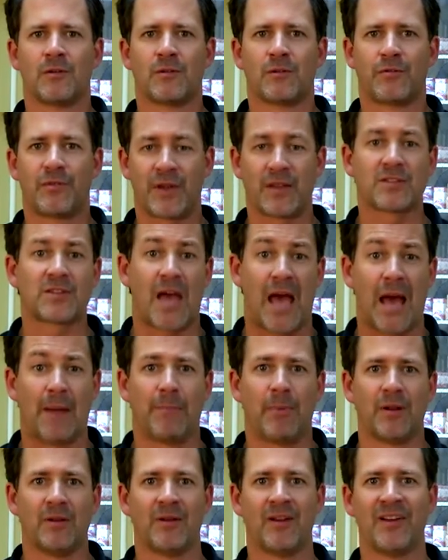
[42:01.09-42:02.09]
things
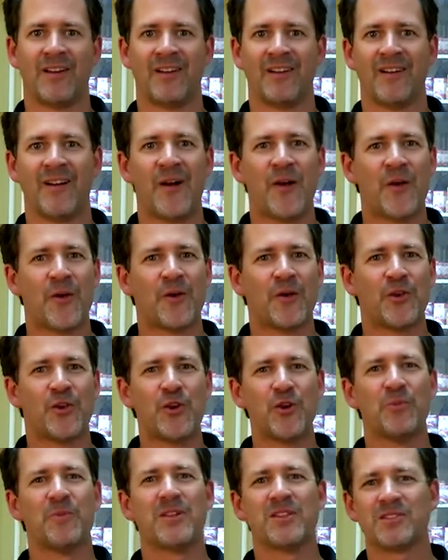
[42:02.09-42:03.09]
happen.
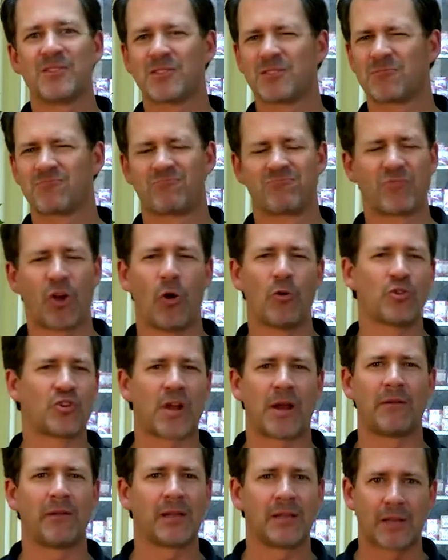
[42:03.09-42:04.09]
Humans don't
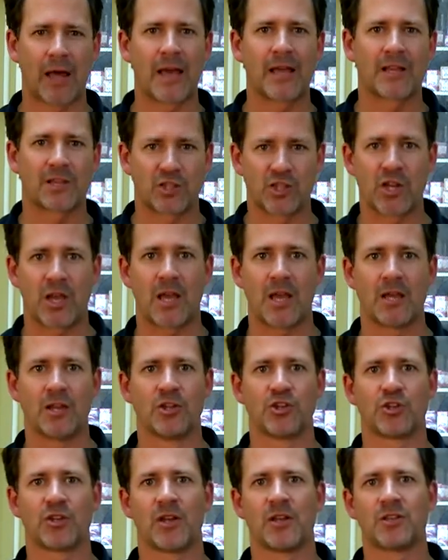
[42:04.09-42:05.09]
generally like change.